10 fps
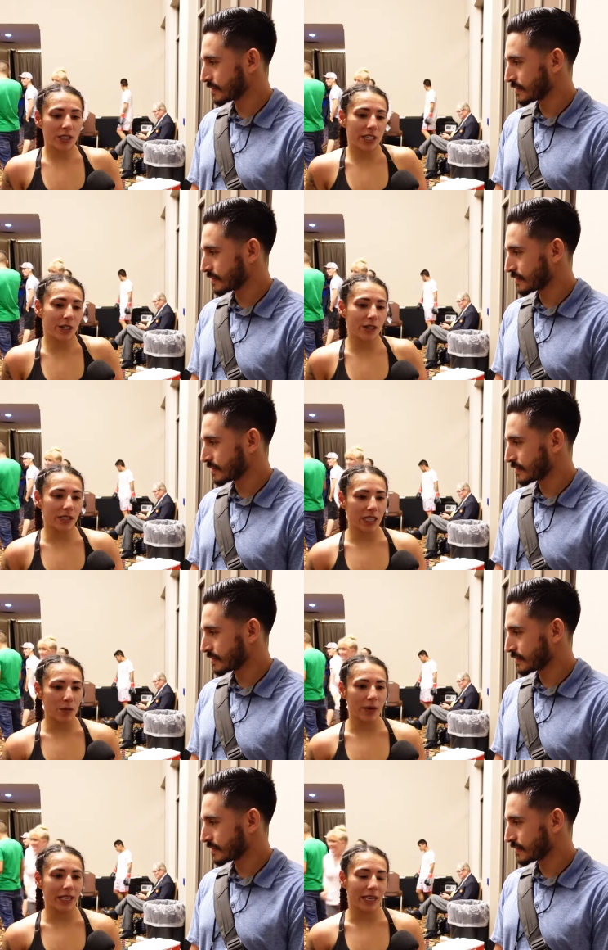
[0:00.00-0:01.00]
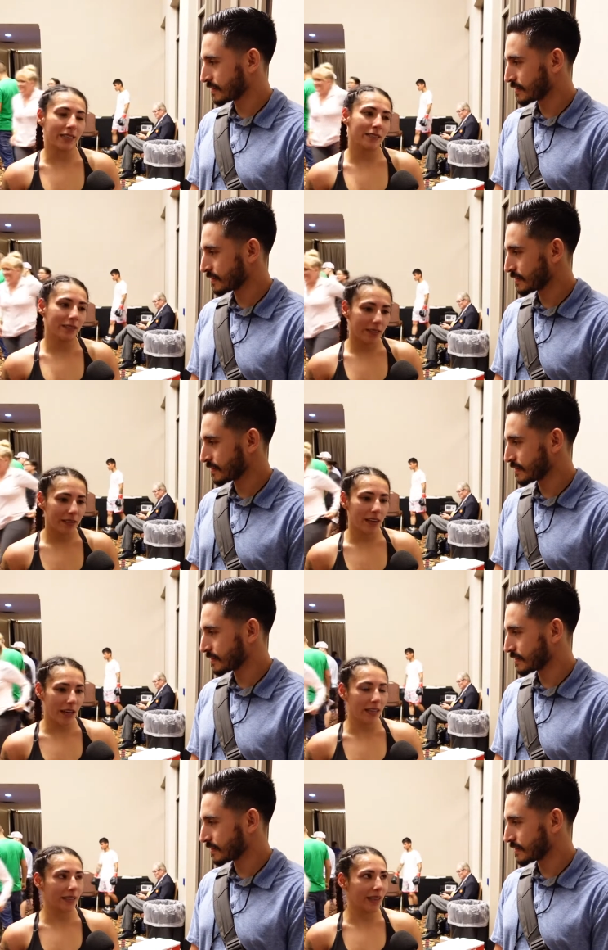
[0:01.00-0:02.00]
Speaker 1: seen her the same way. Like,
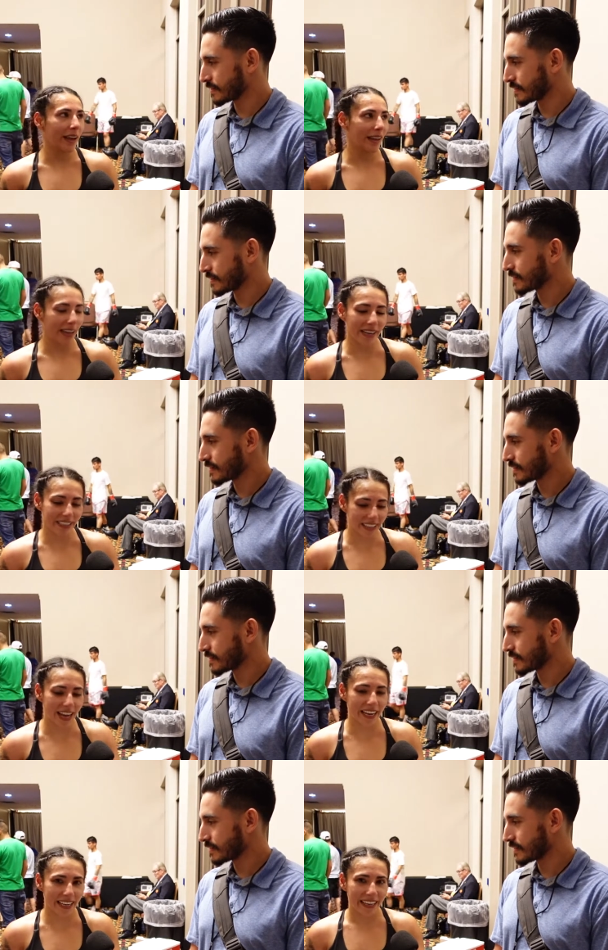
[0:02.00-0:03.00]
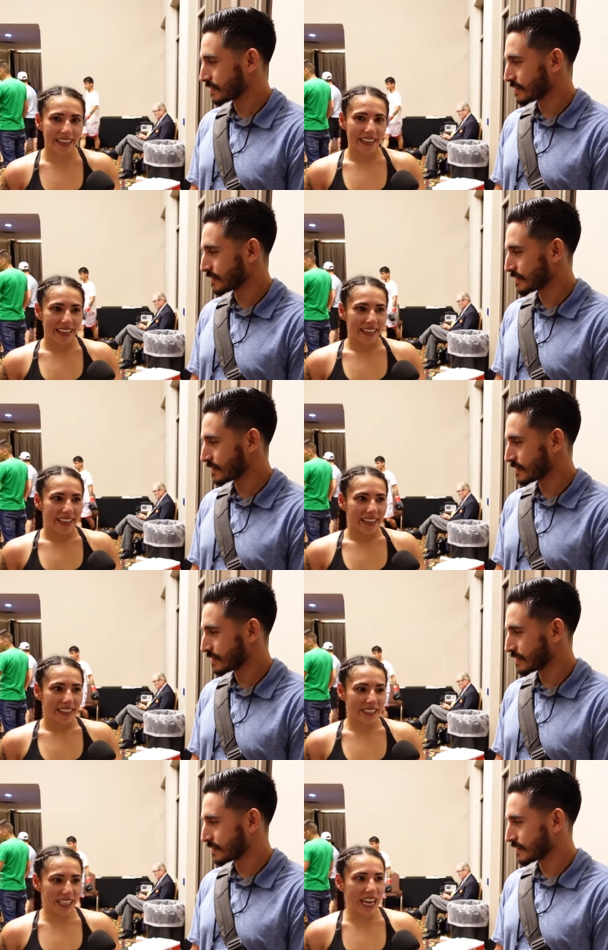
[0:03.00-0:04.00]
I yeah, I kind of saw it
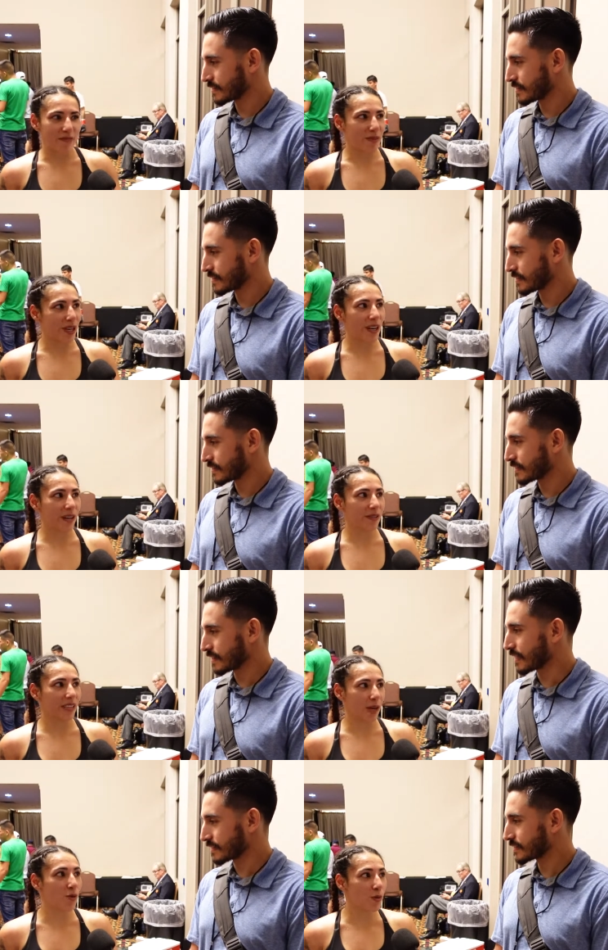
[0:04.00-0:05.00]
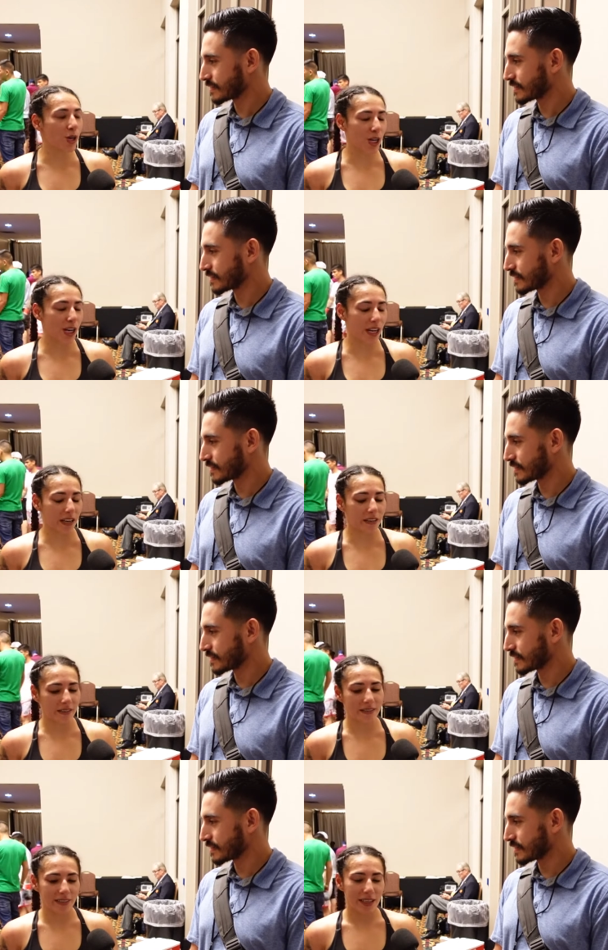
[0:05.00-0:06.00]
same. You know, like we were good,
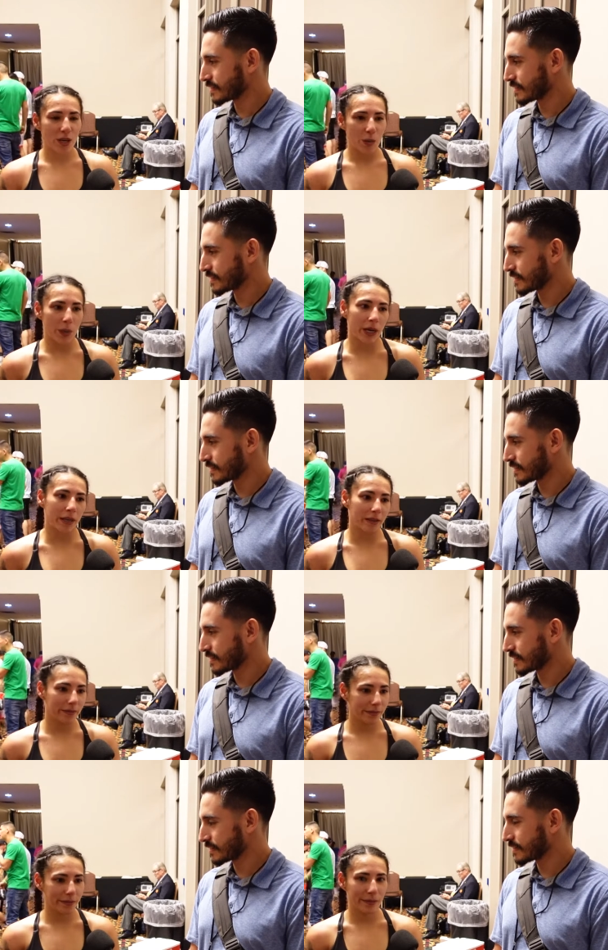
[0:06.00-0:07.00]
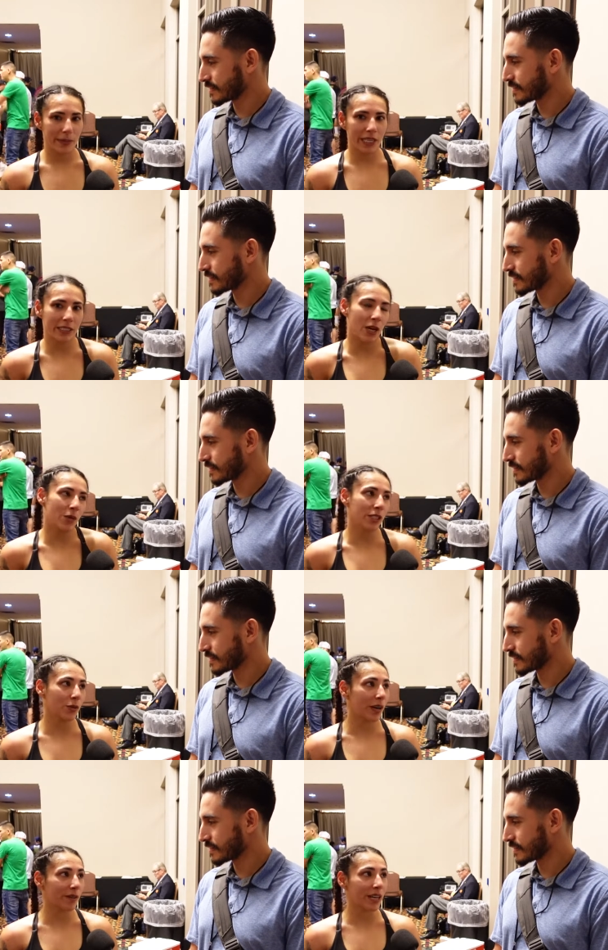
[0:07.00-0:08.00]
but it's always
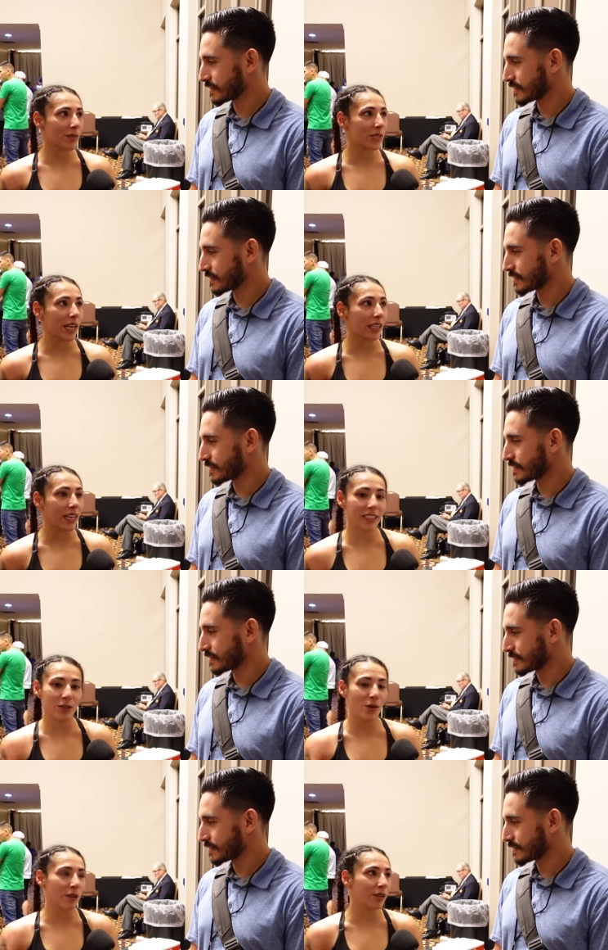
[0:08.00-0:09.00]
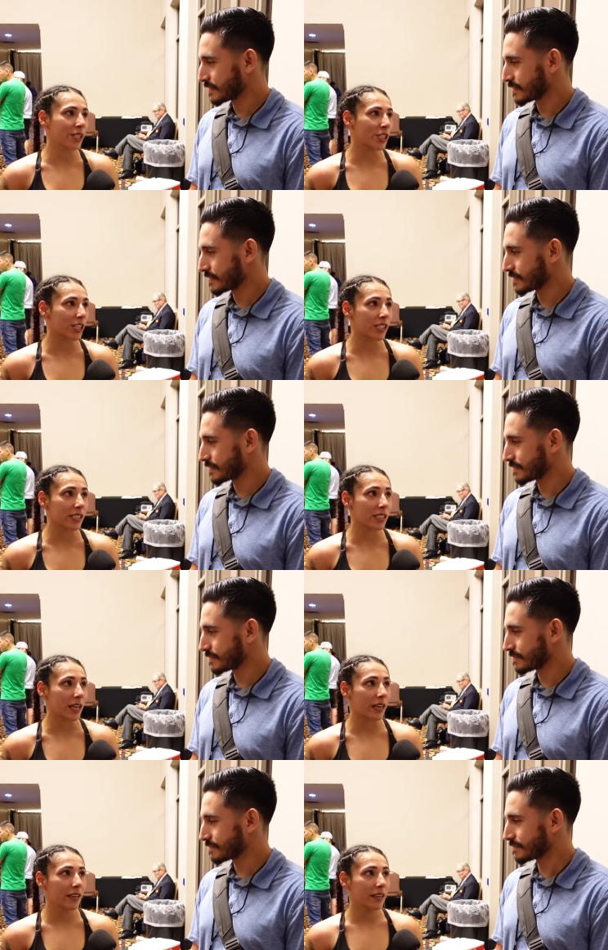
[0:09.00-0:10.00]
whoever comes at last and whoever the judges
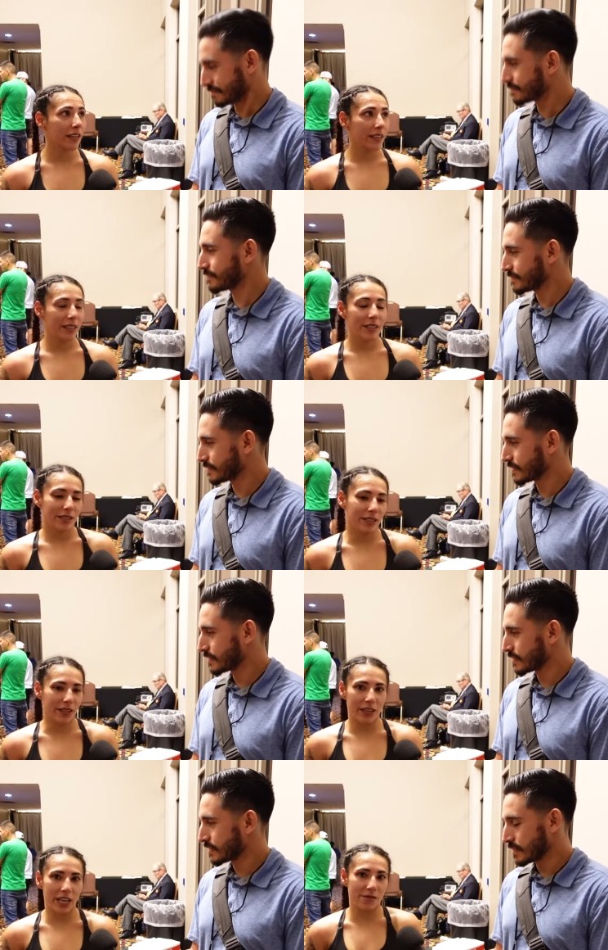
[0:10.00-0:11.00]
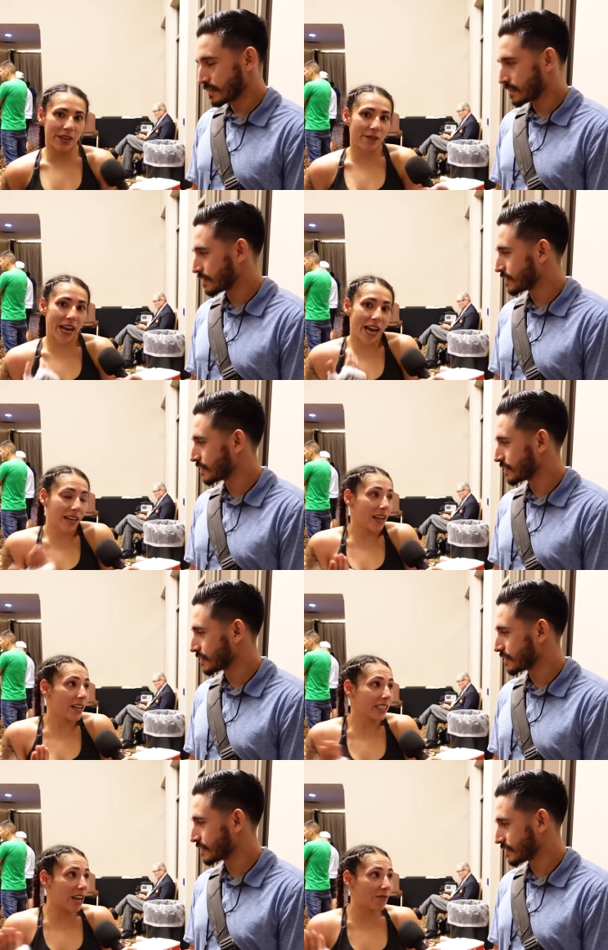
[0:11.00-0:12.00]
decide. So if, if I had
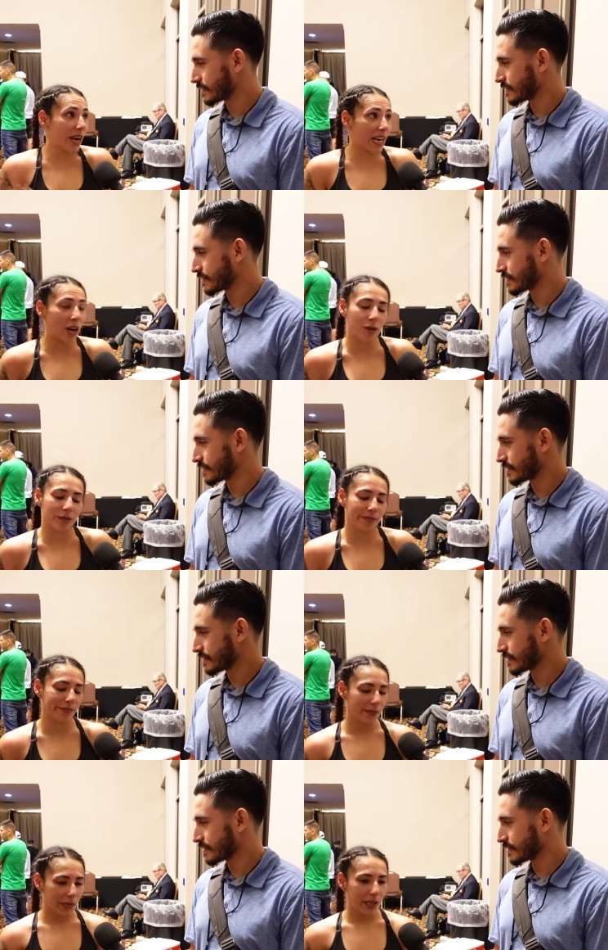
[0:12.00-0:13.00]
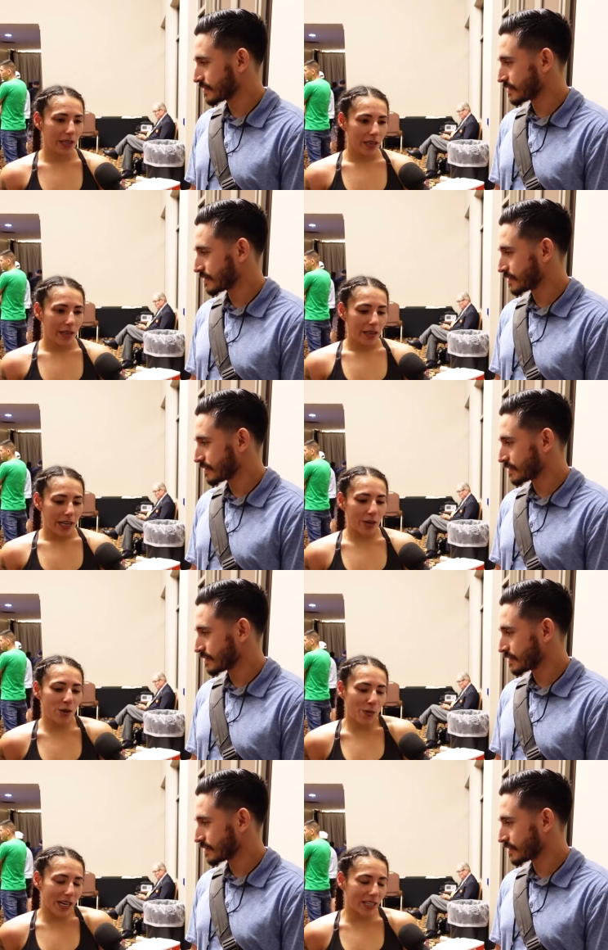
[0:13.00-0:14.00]
lost that fight, I would. It
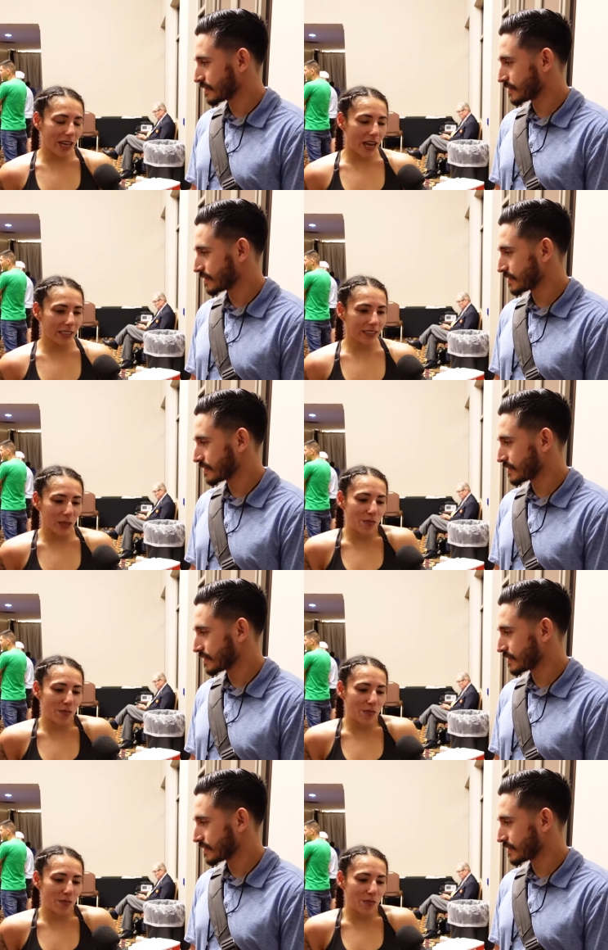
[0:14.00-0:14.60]
would have been a loss, a